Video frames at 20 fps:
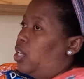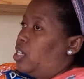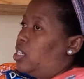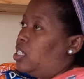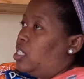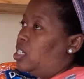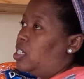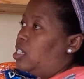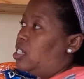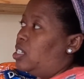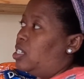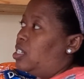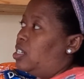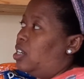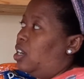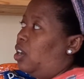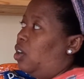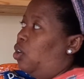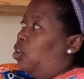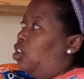
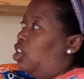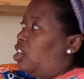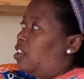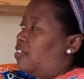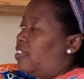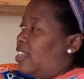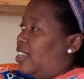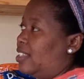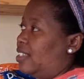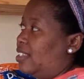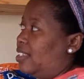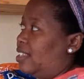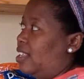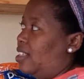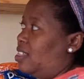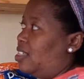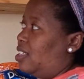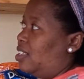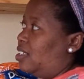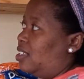a whole lot of us in
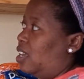this